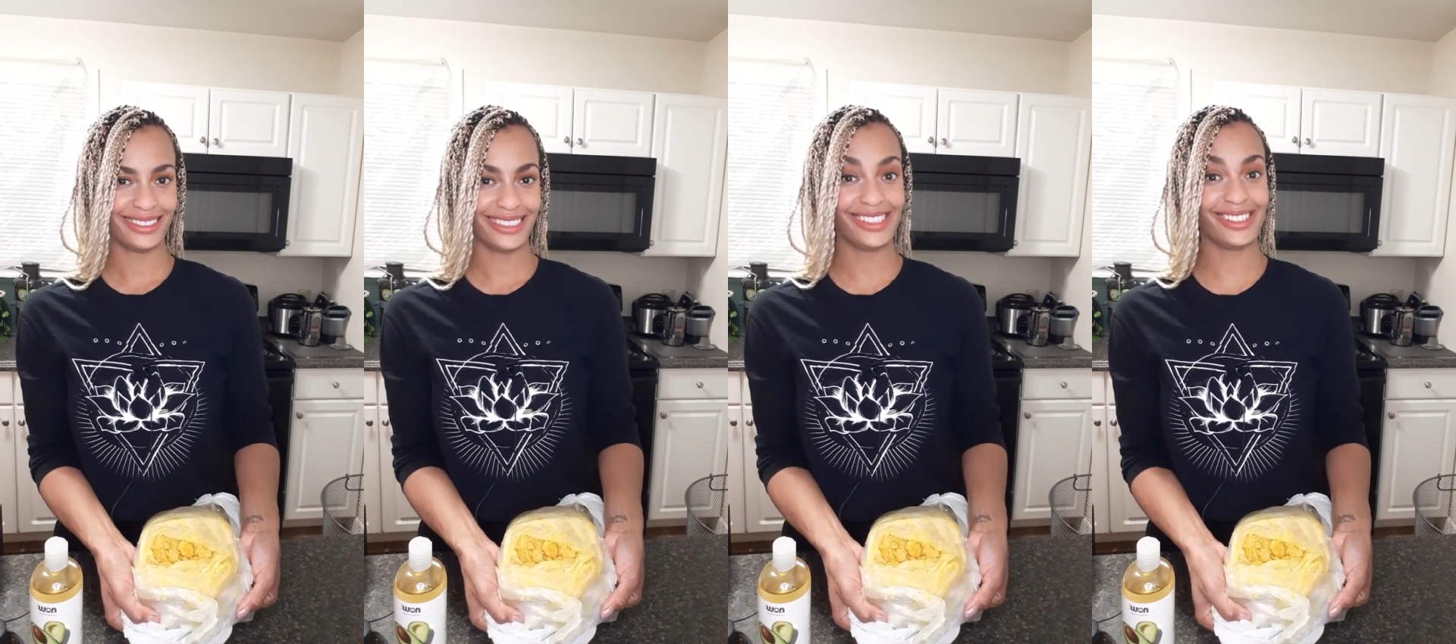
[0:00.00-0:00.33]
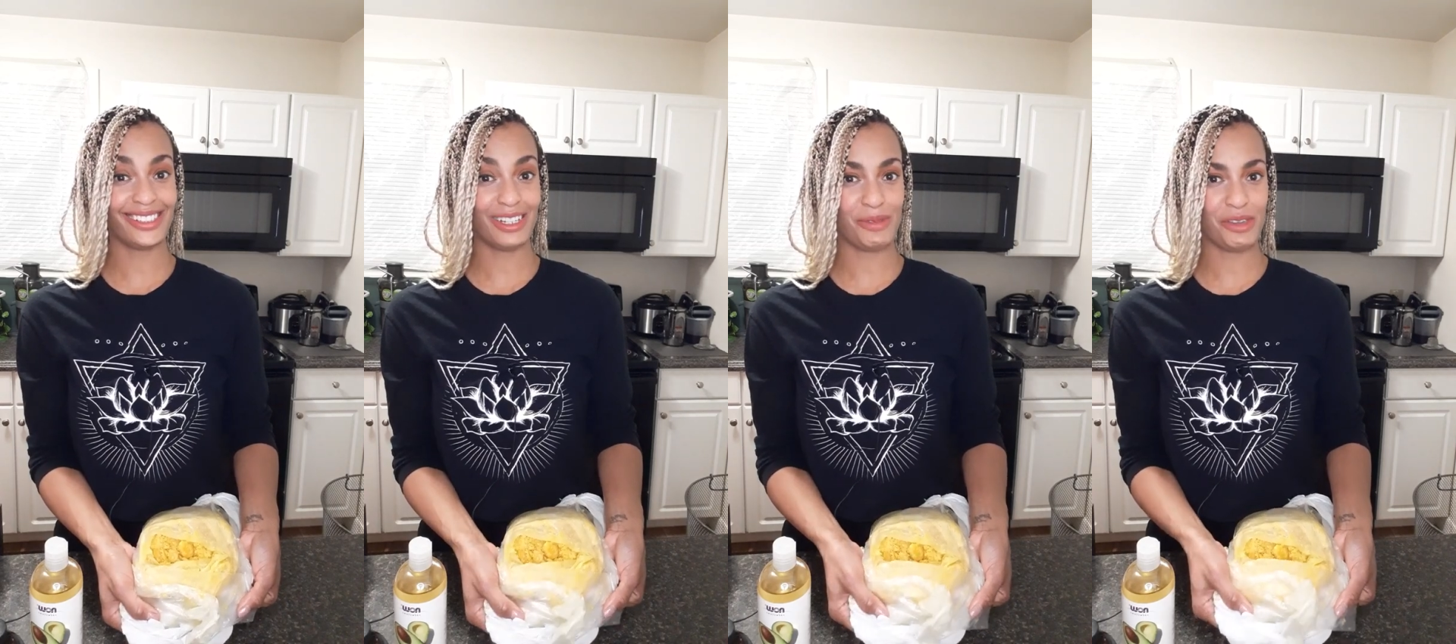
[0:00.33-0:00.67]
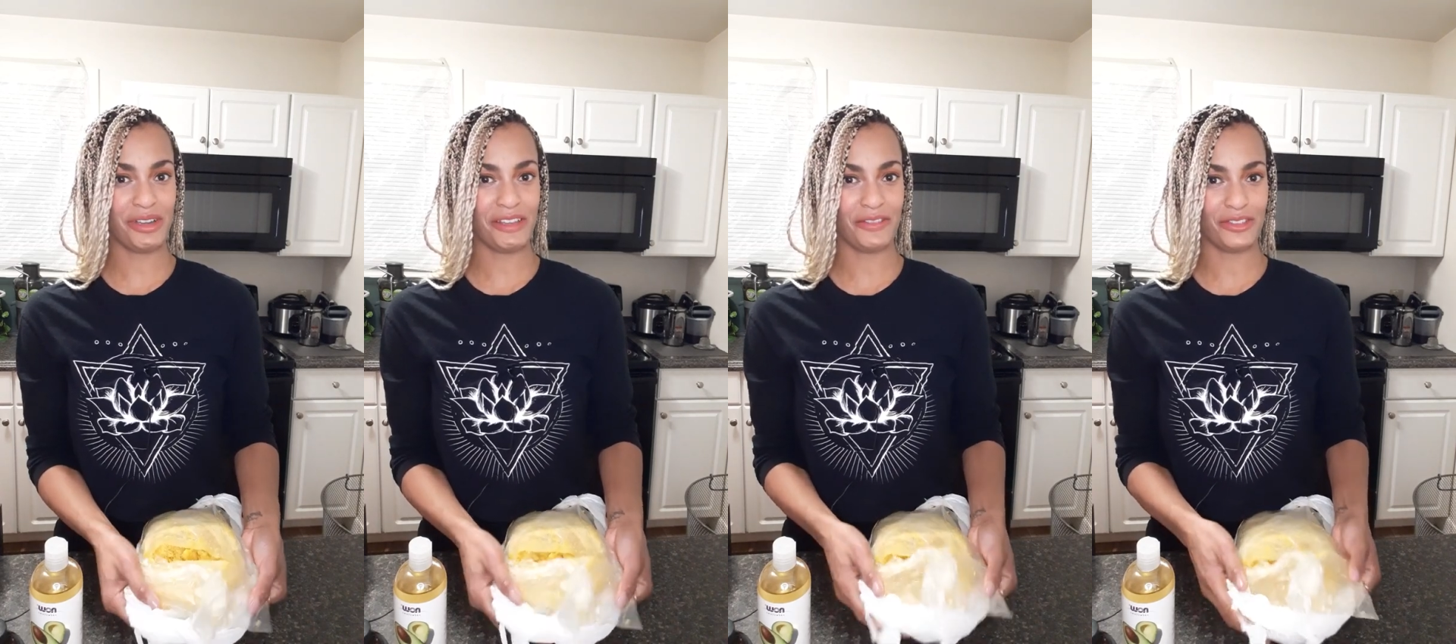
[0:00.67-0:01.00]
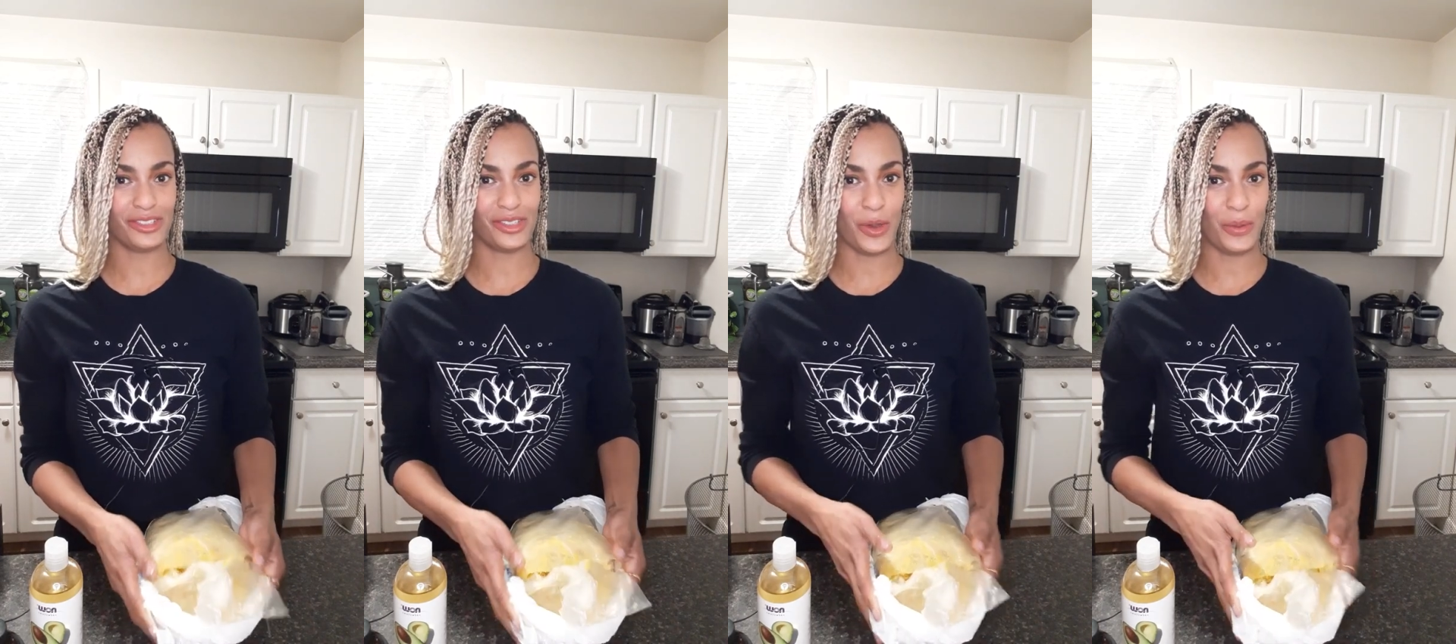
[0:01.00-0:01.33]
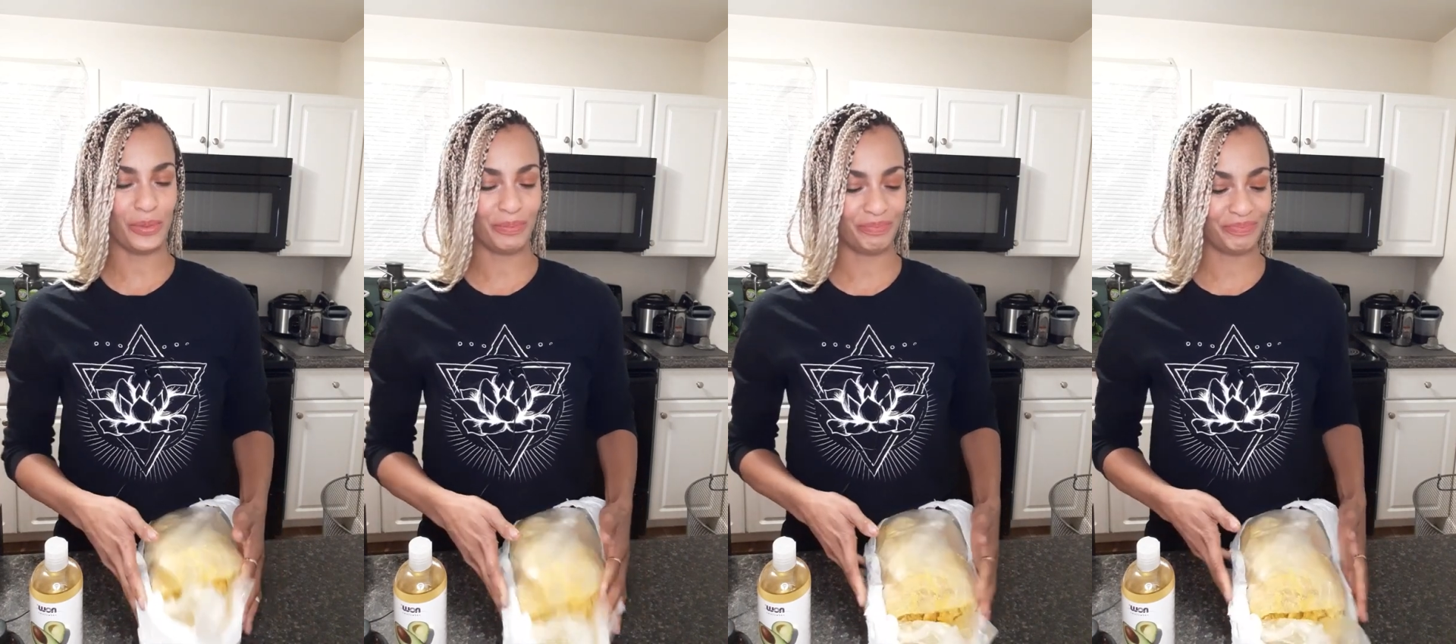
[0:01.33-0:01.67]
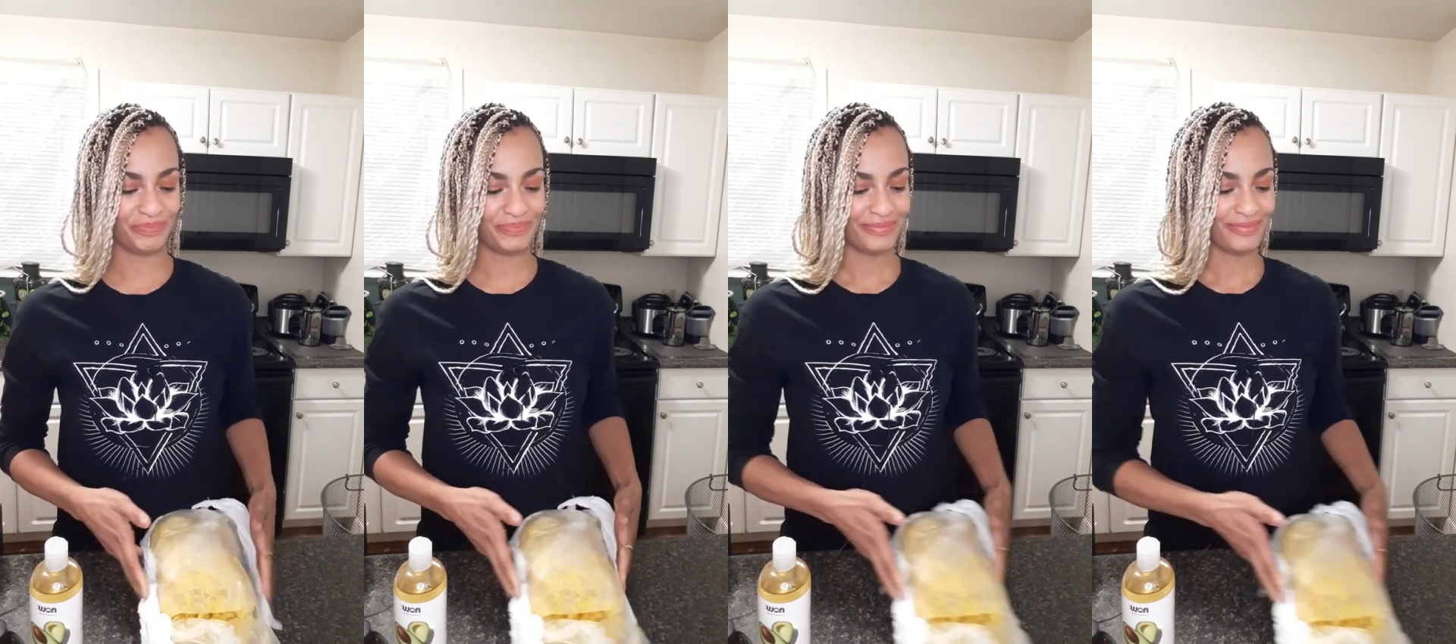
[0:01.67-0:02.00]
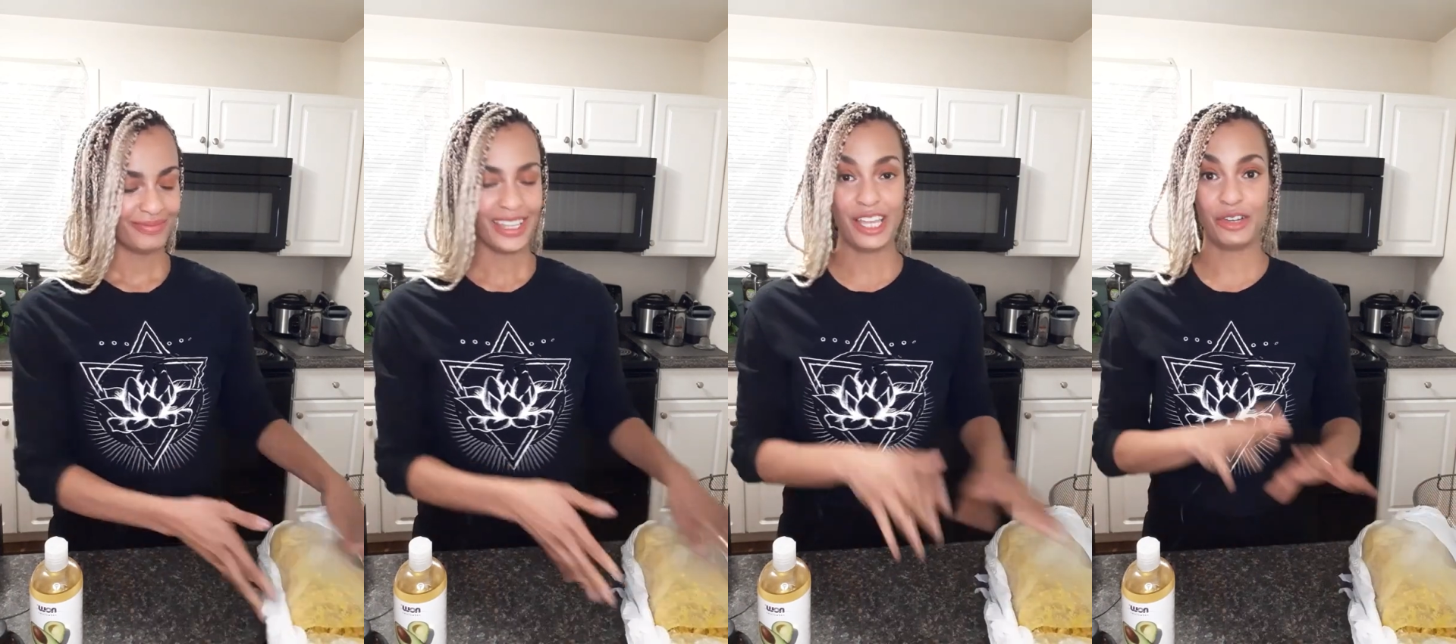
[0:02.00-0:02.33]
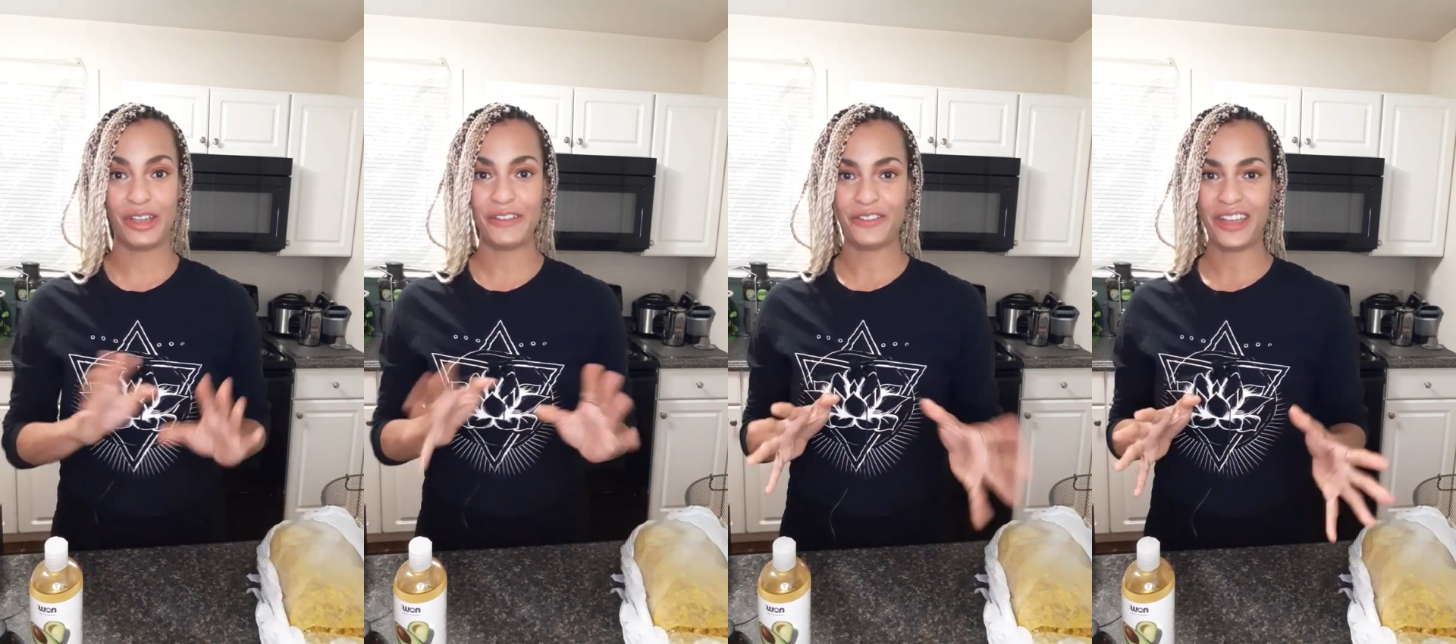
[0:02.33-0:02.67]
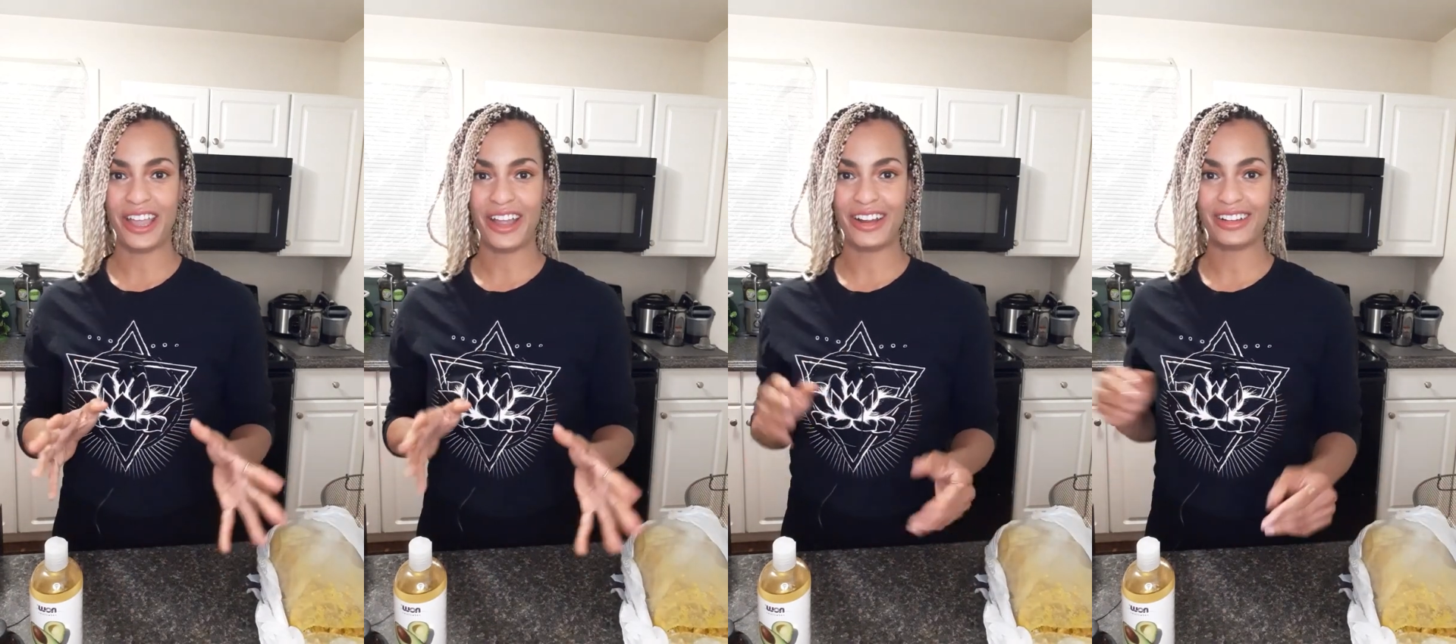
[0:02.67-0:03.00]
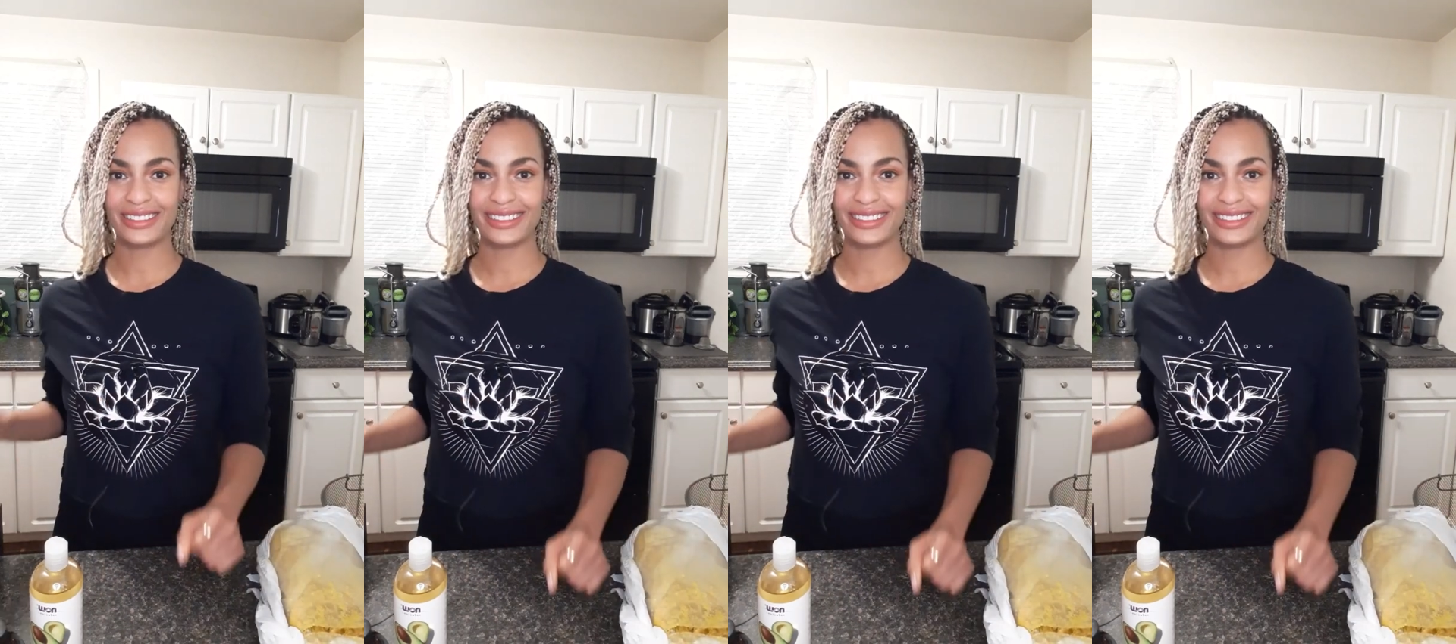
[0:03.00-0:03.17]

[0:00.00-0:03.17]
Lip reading: This is going to be great for the soap and great for hair.